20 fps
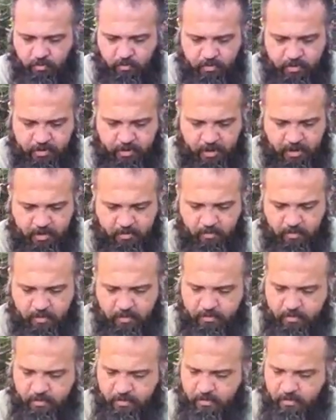we're done
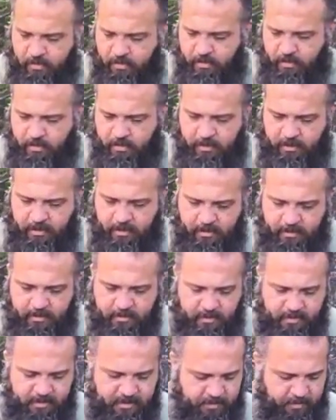with
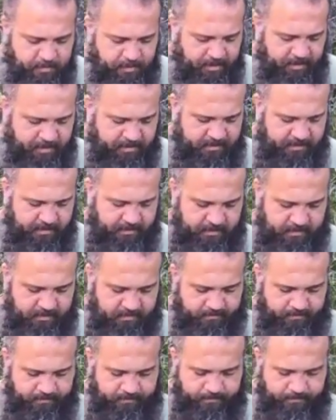these pieces.